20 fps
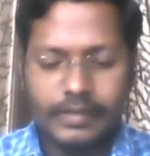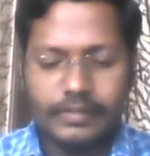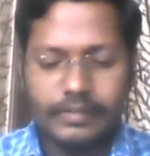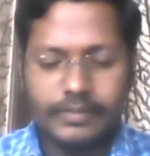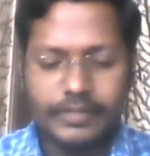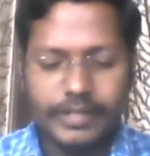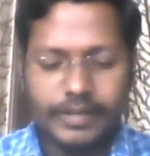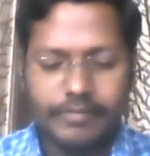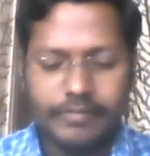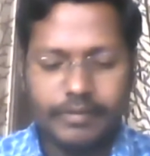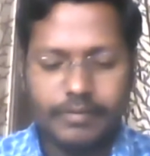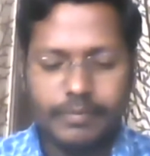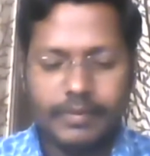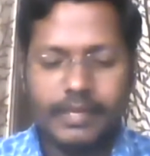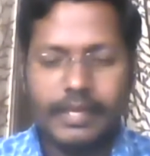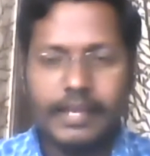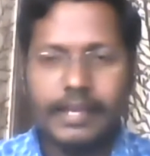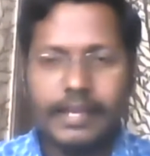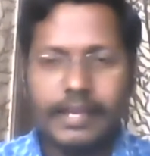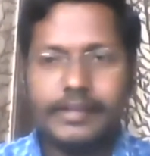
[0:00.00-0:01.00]
there will
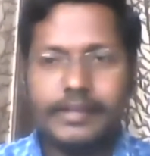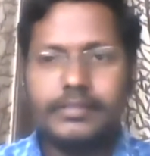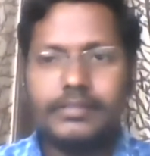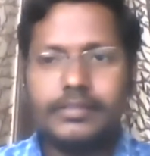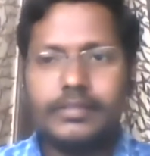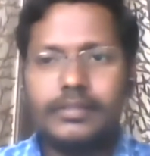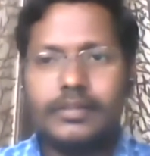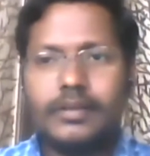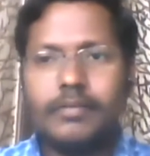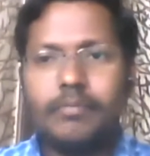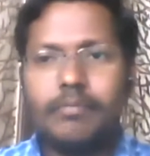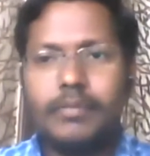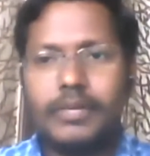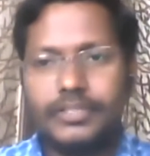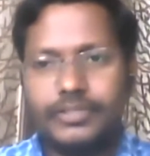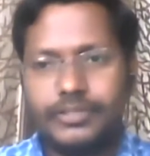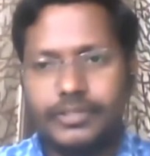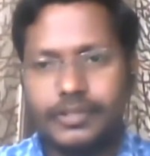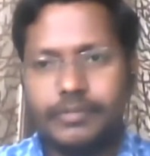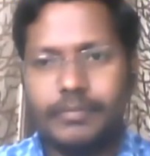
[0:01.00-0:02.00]
be errors in
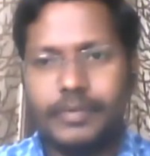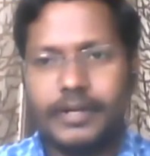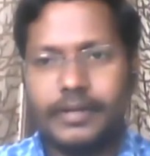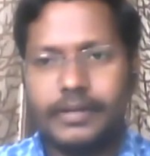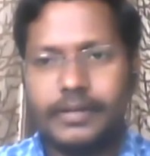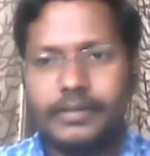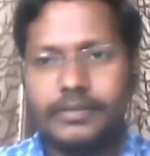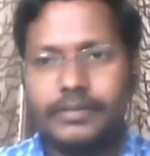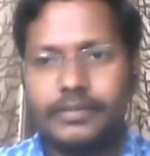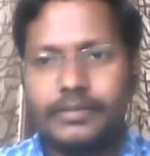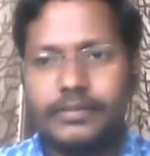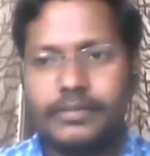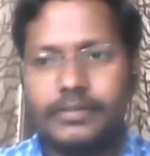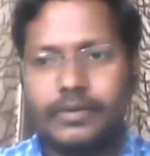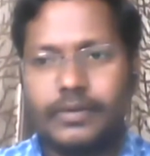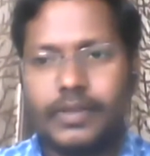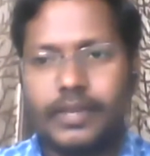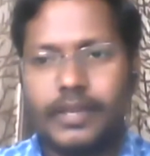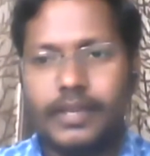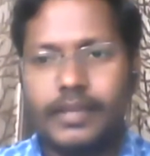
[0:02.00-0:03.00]
measurement.
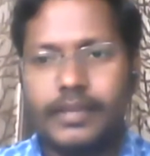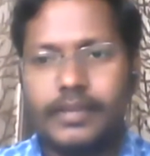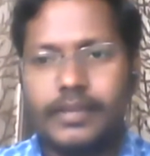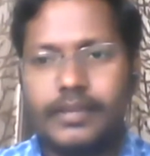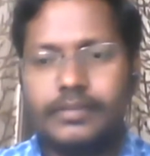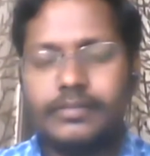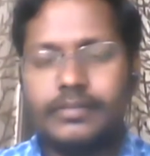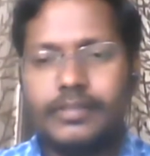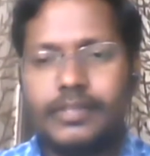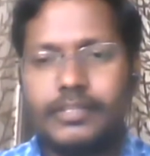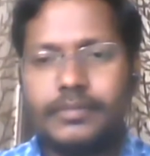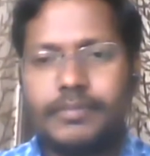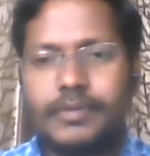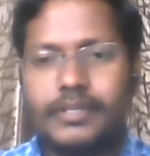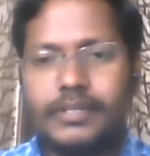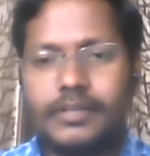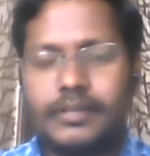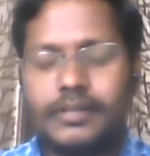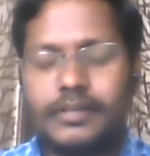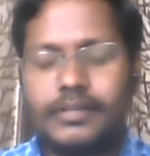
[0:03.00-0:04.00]
Okay. So this
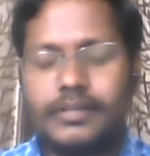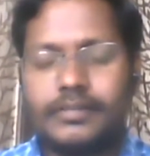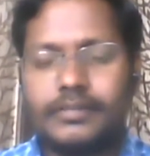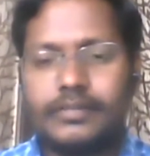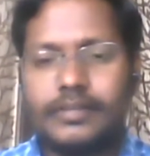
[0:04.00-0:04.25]
particular